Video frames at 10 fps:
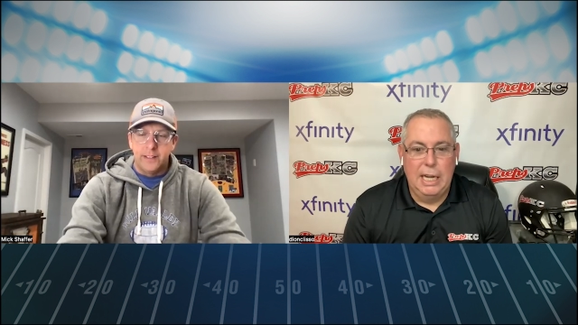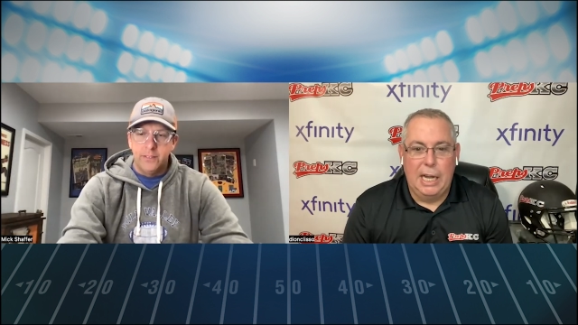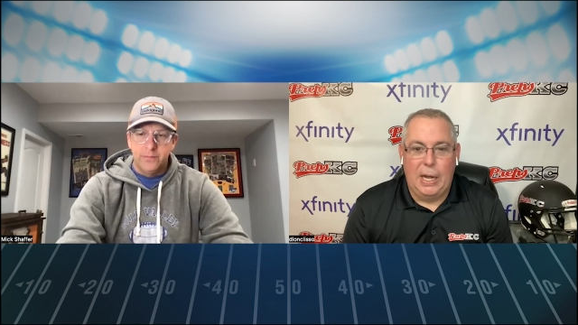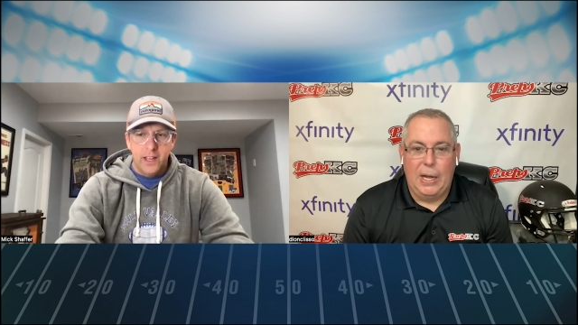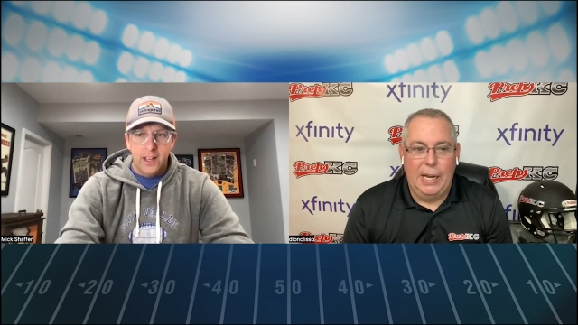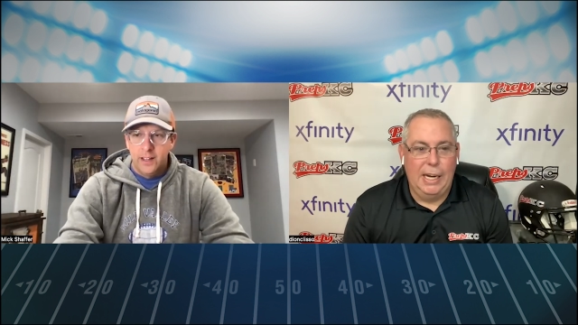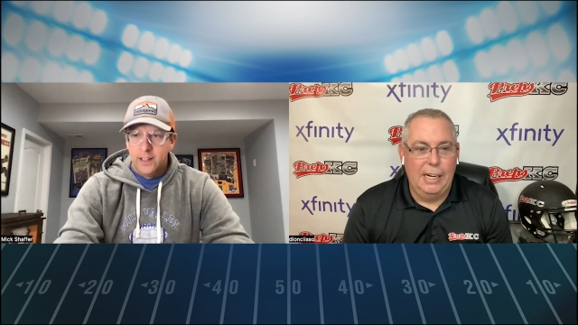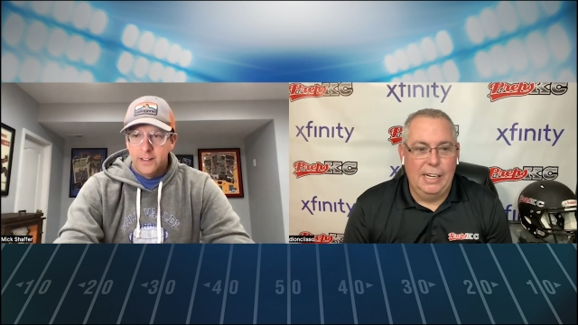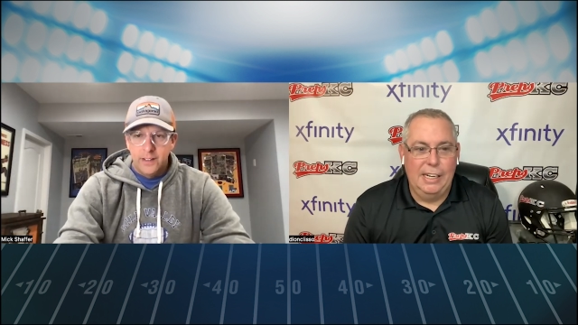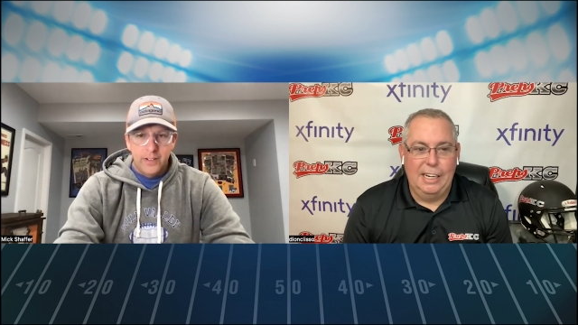Speaker 1: And they've yeah
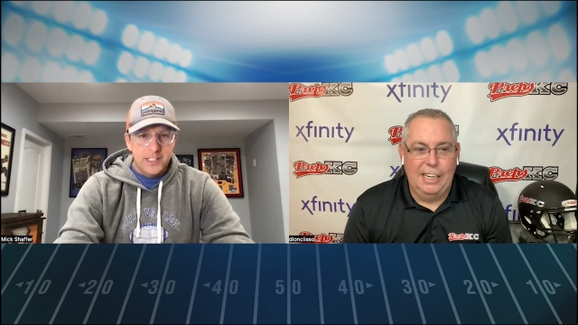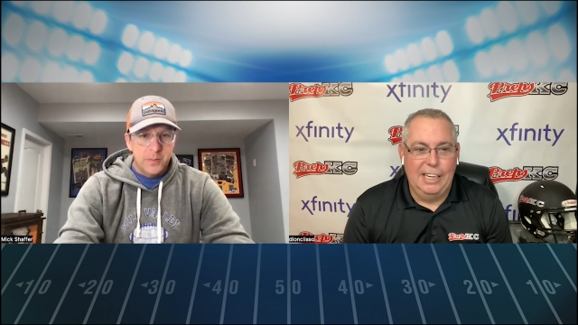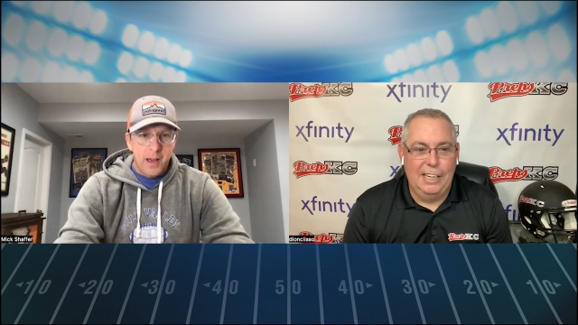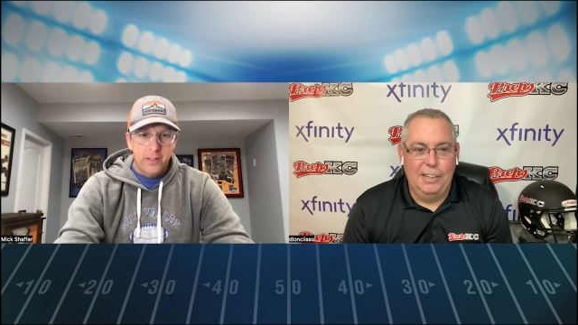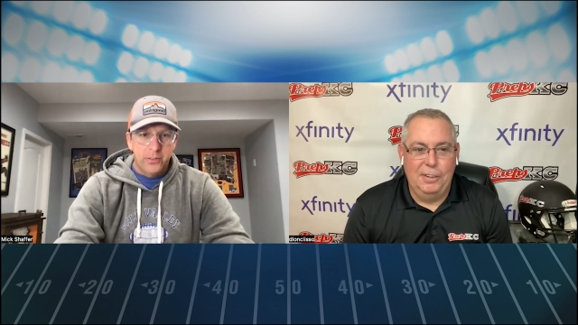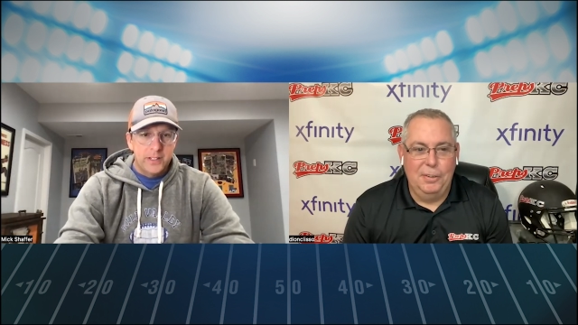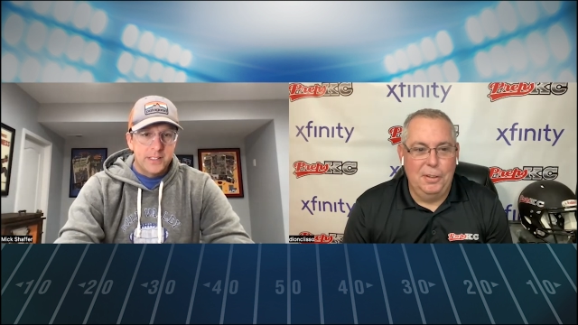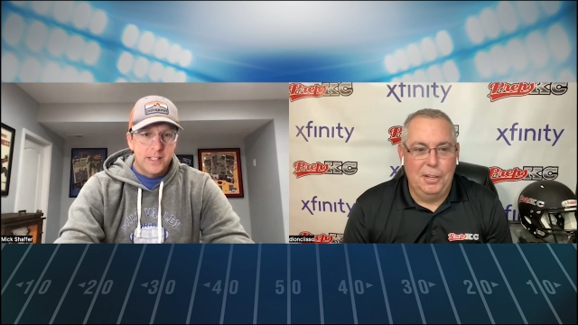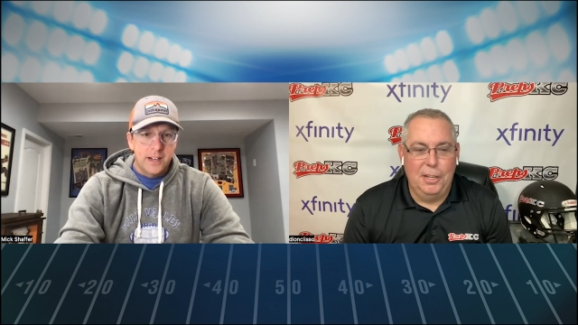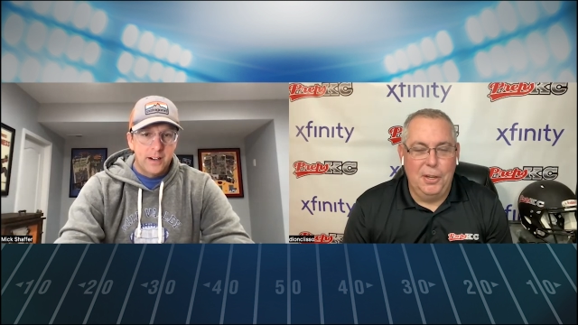they've got some
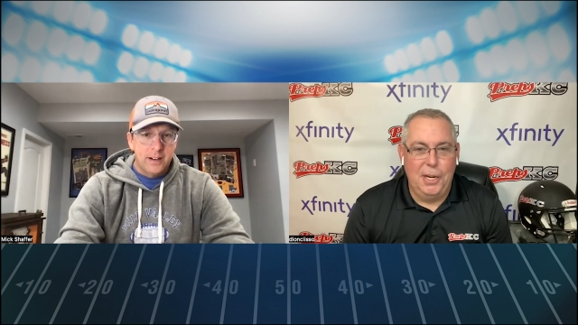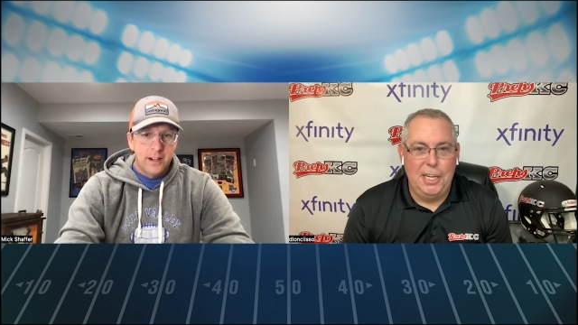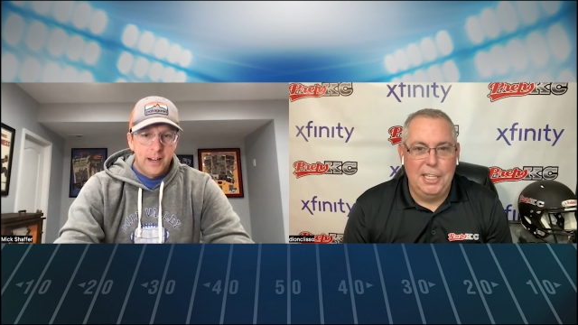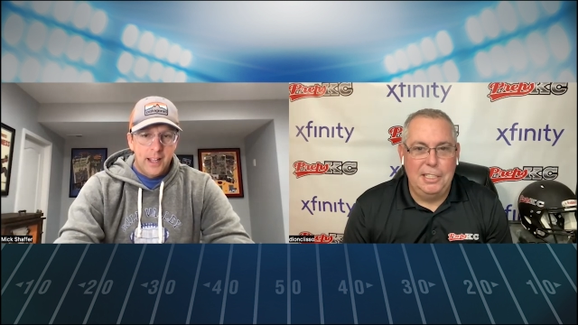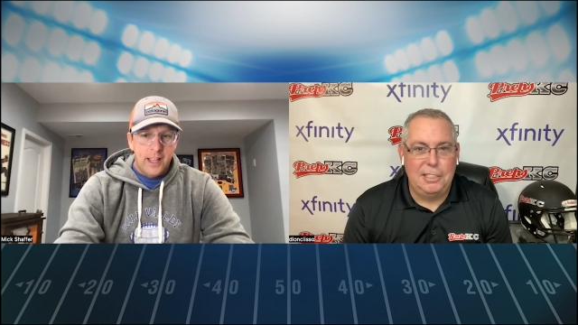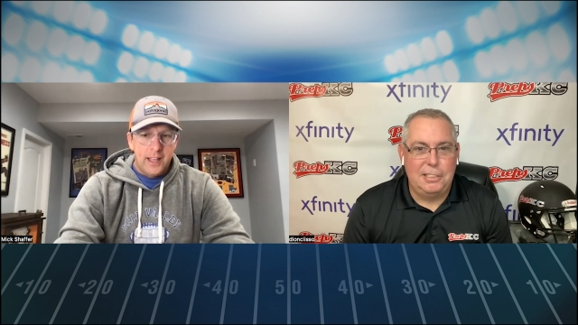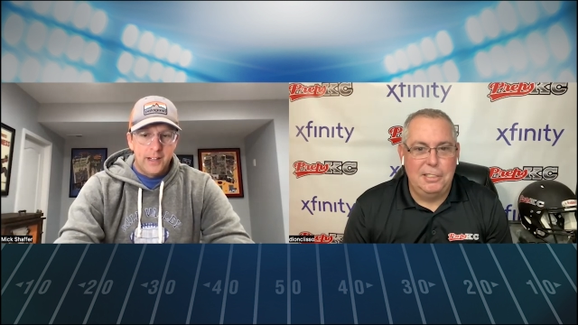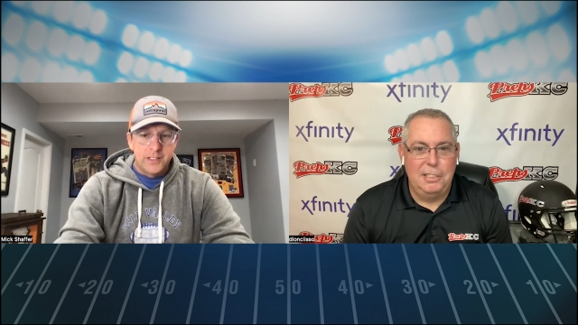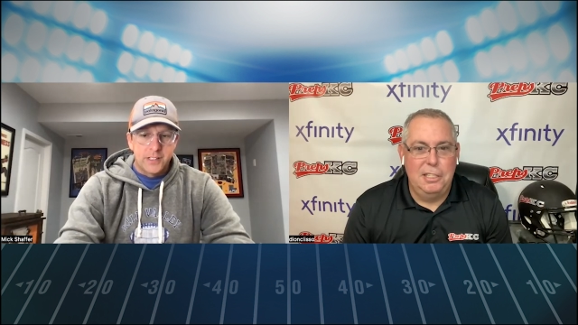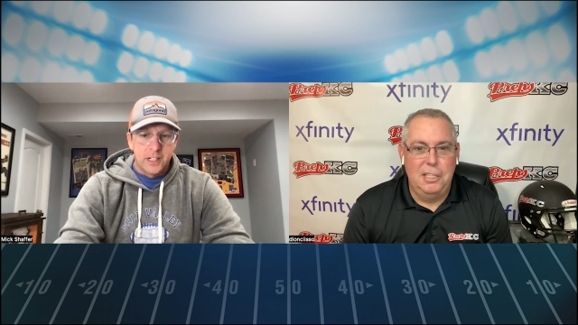athletes there, and
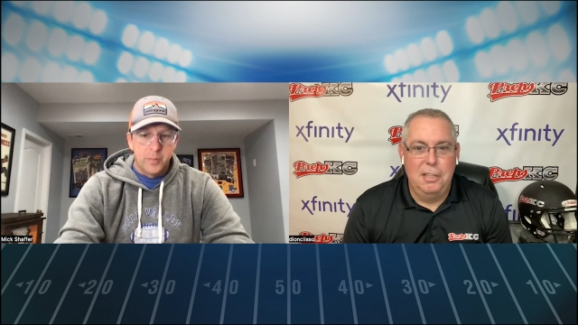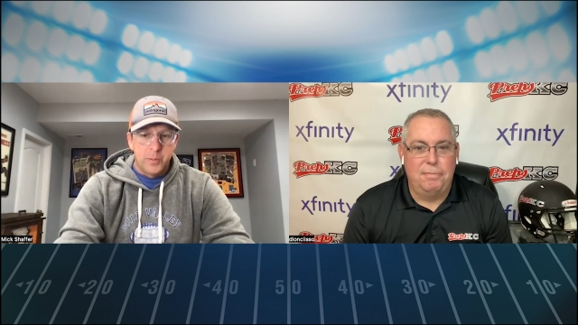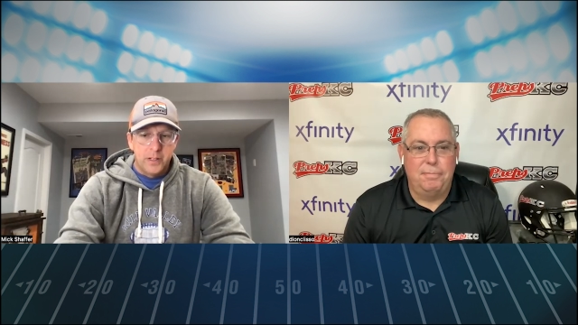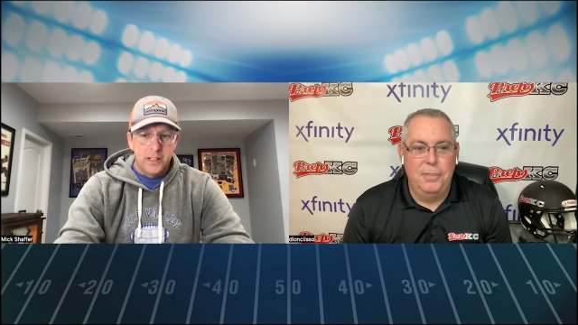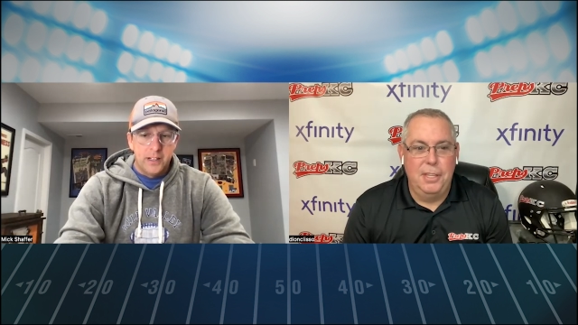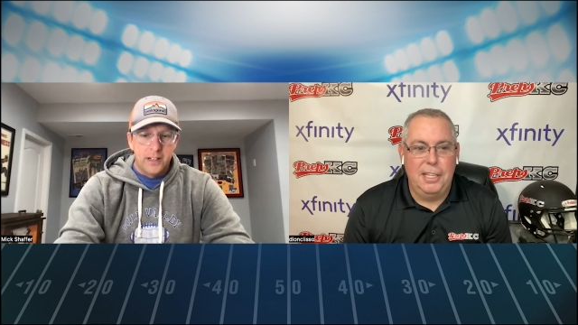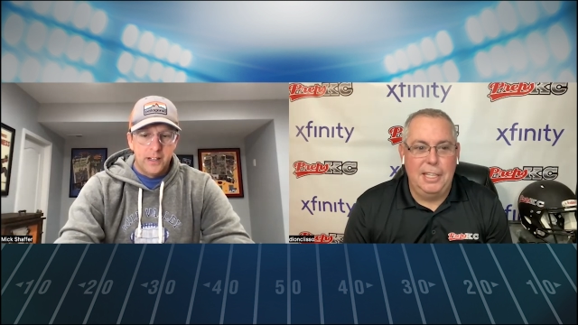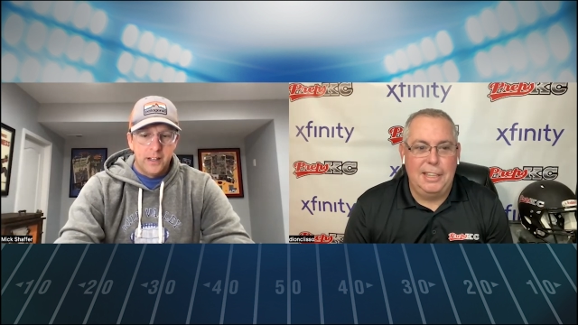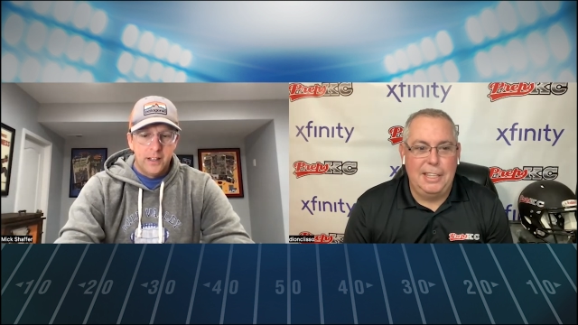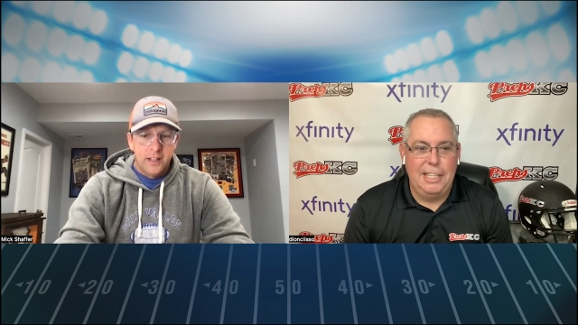it's going to be uh,
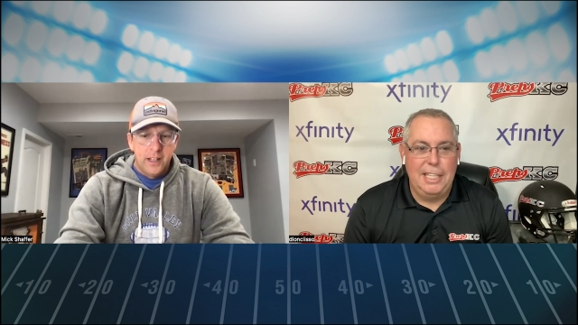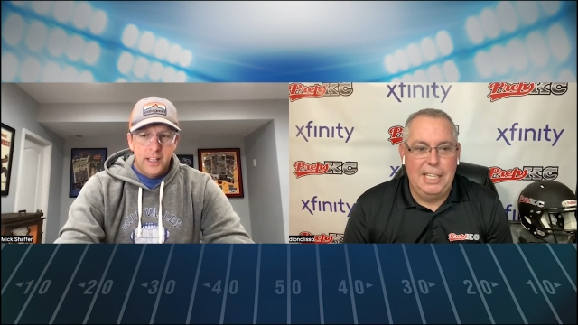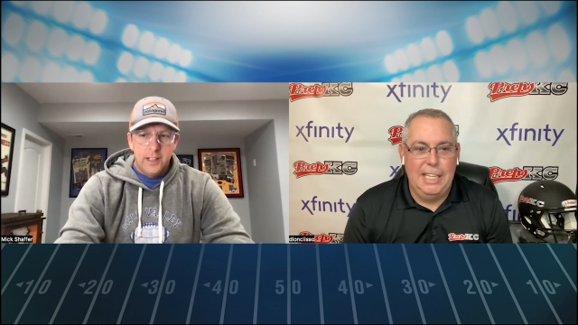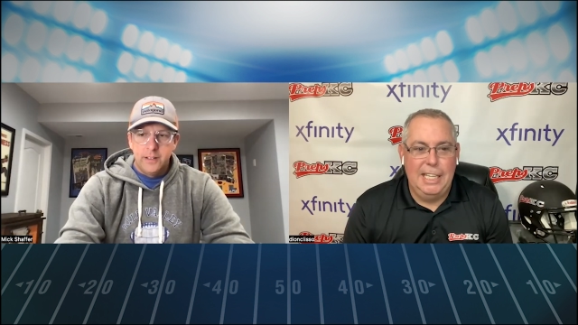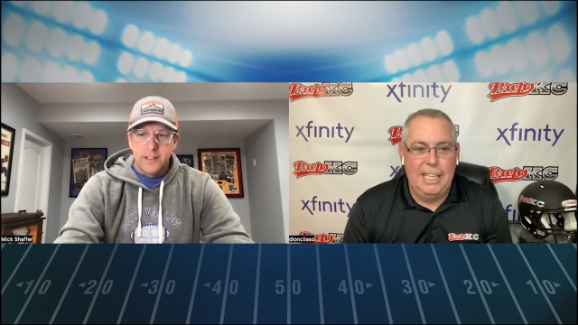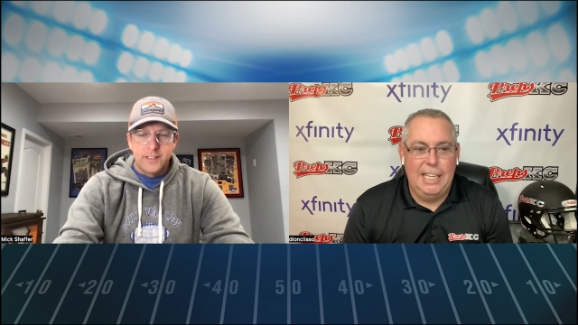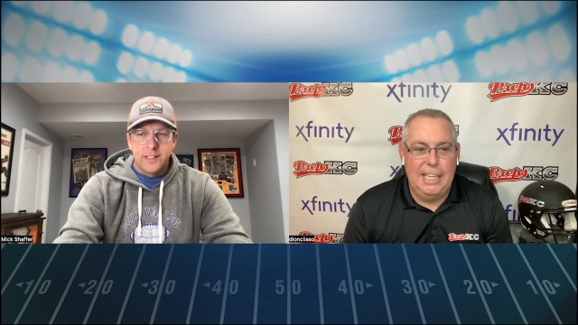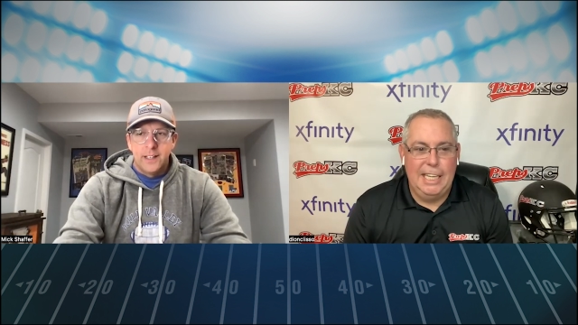it, it's